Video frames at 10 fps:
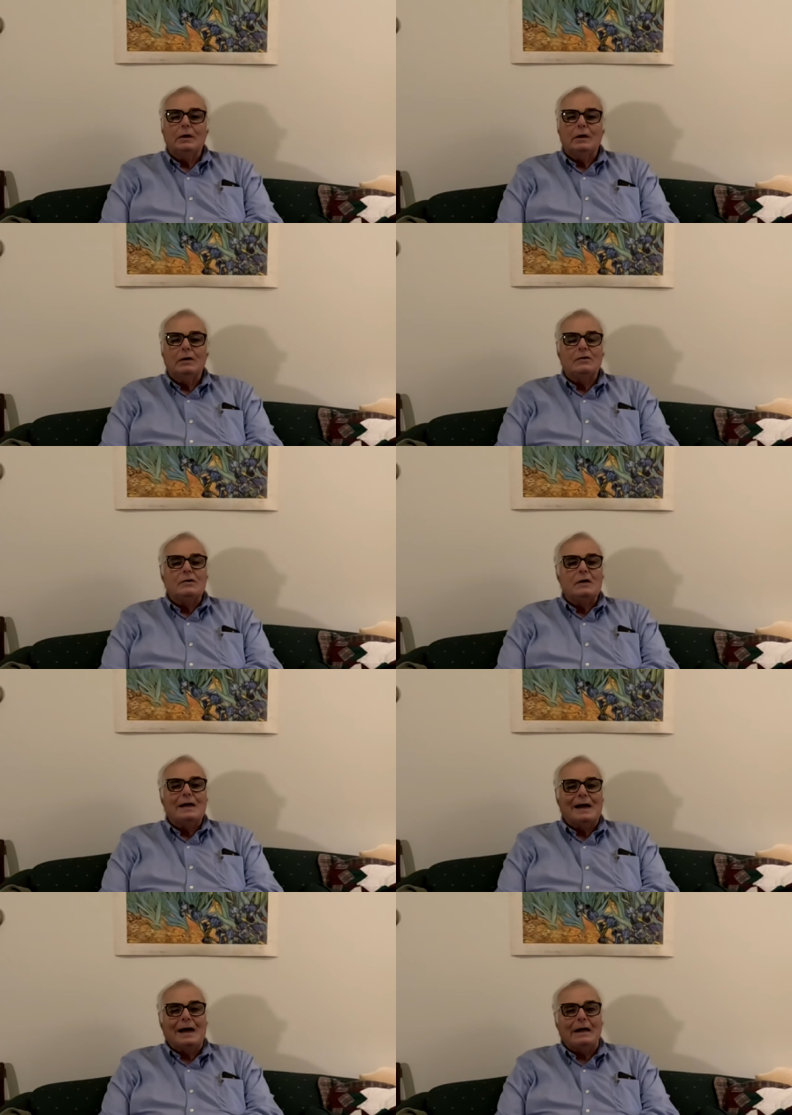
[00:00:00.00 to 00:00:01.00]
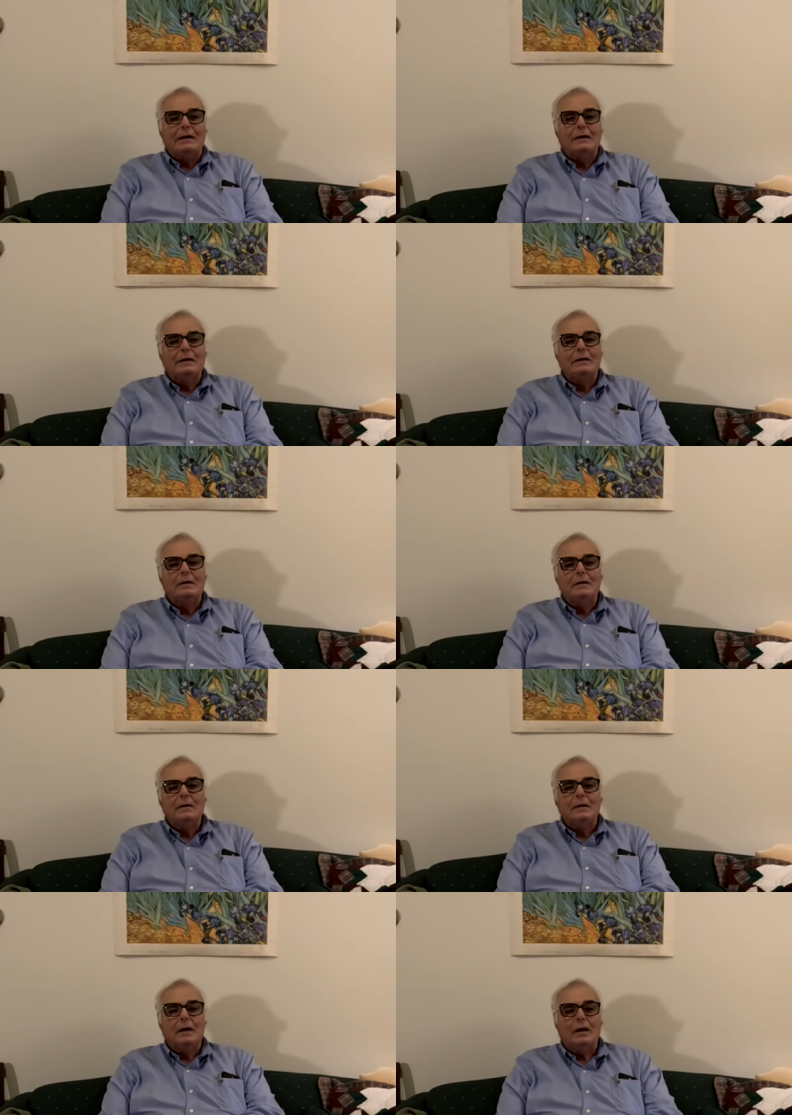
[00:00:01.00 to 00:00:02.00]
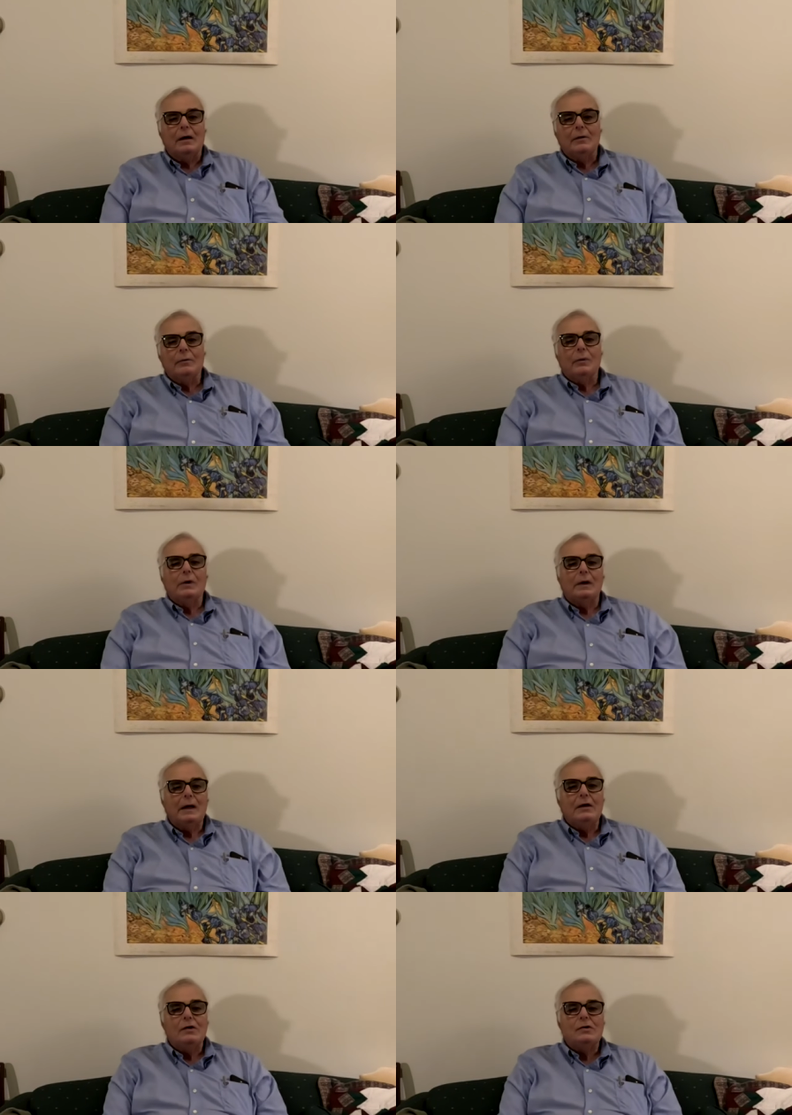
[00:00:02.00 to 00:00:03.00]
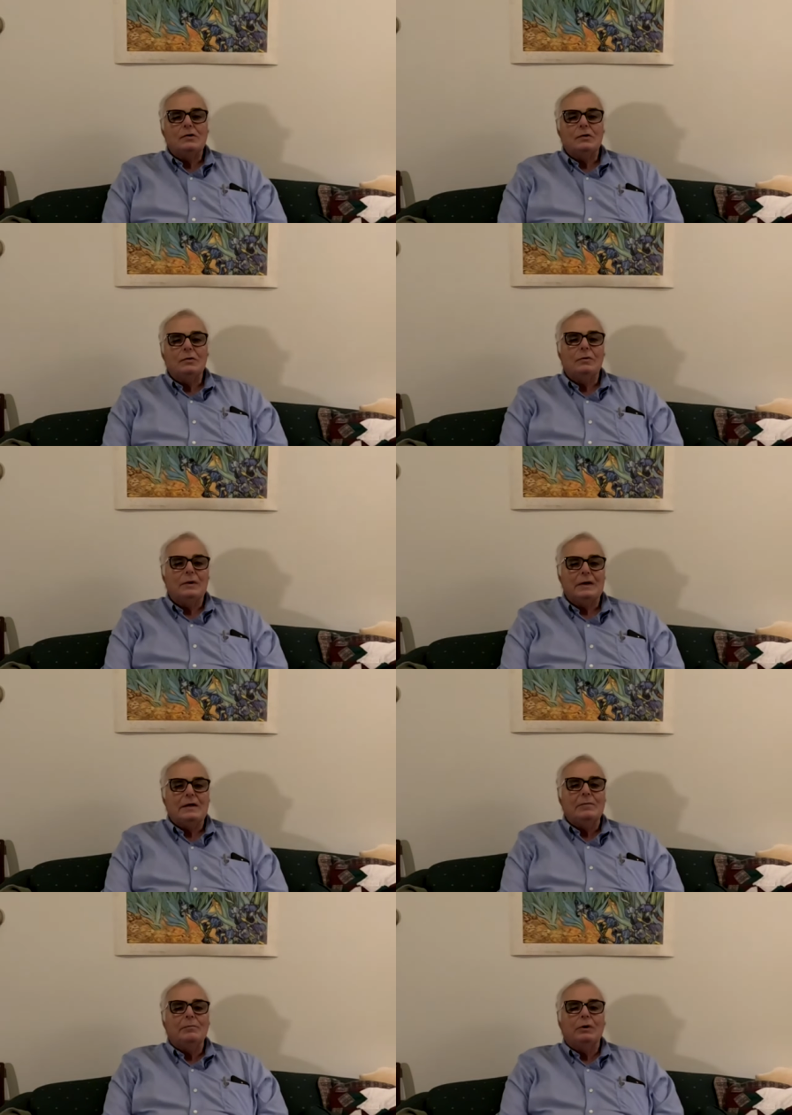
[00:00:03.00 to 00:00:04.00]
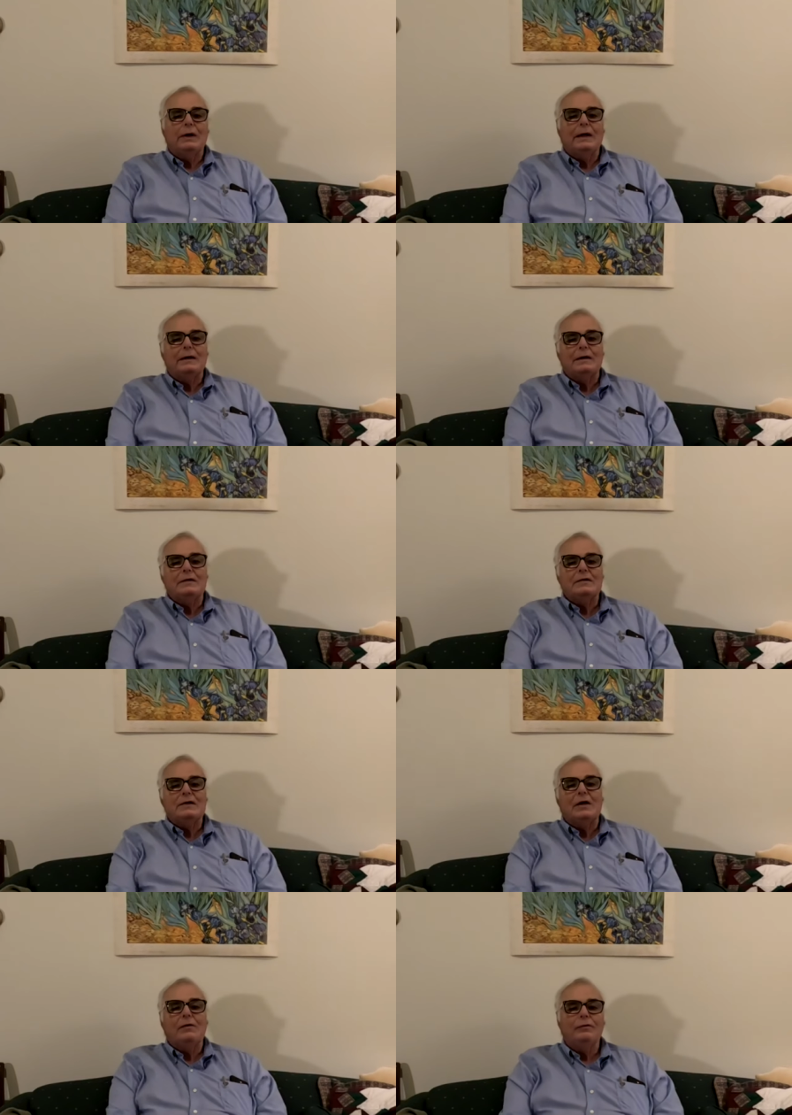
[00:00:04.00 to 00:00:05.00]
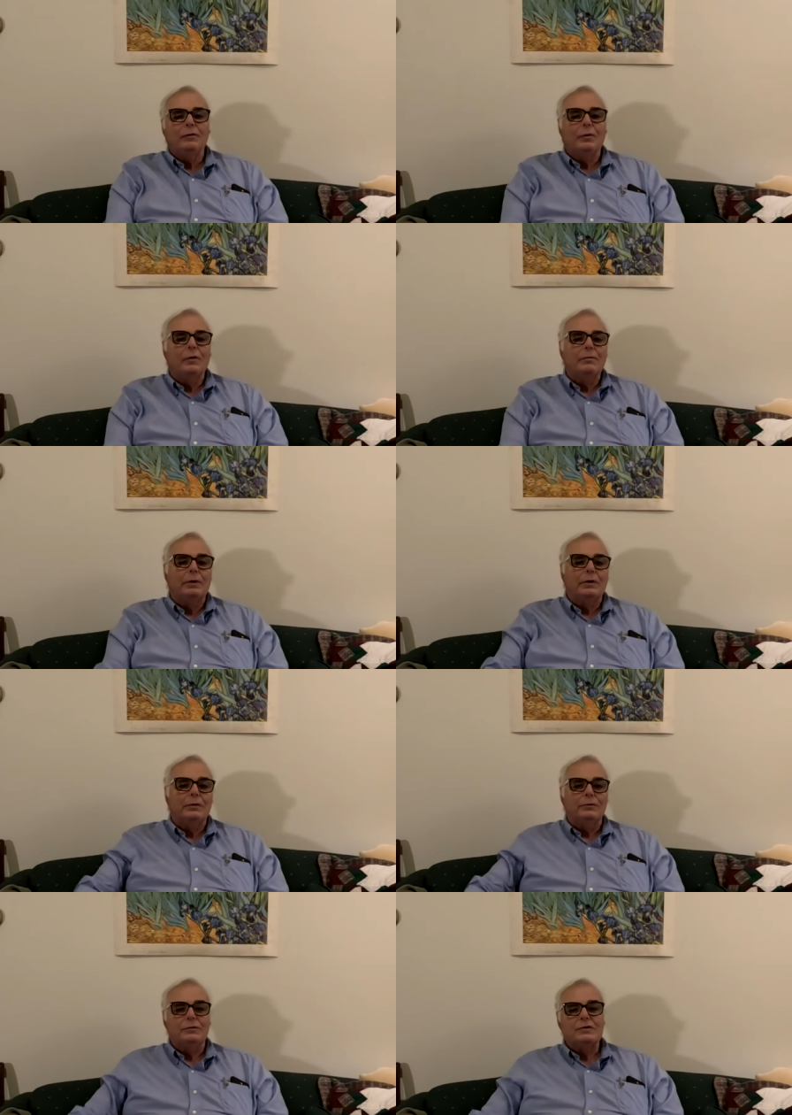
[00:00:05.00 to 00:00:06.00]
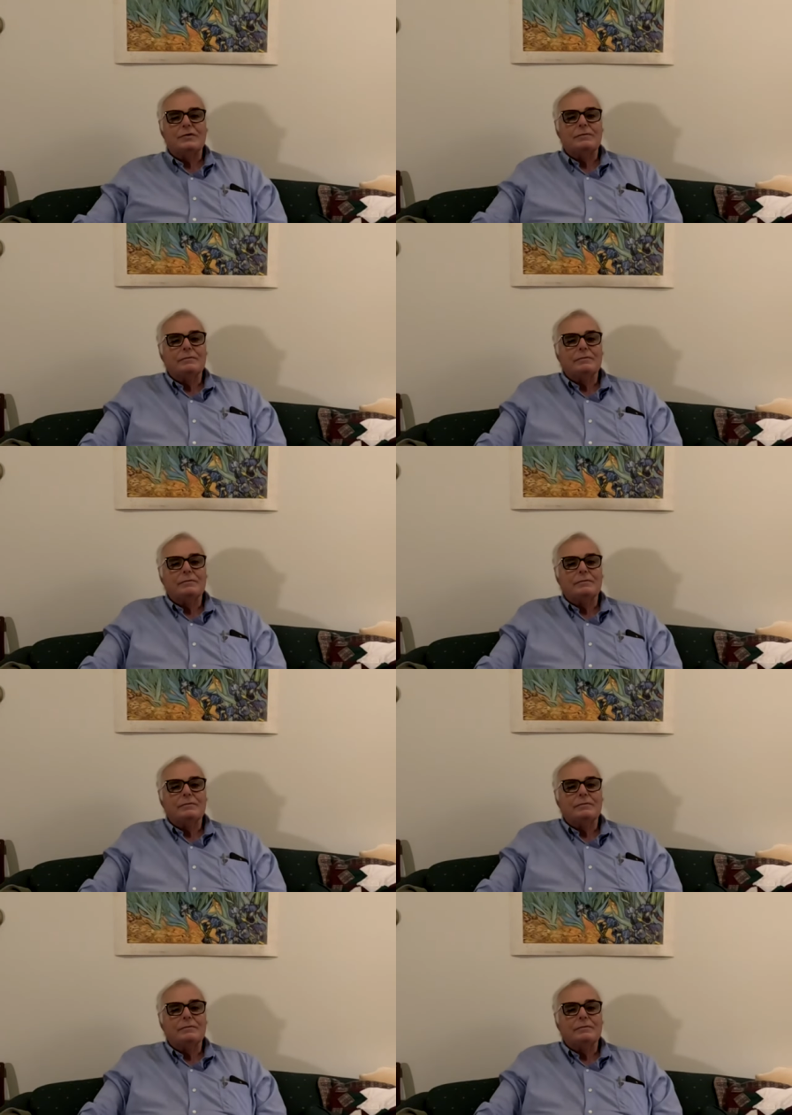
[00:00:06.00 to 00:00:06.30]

It is not uh, related to the implant itself or the bones.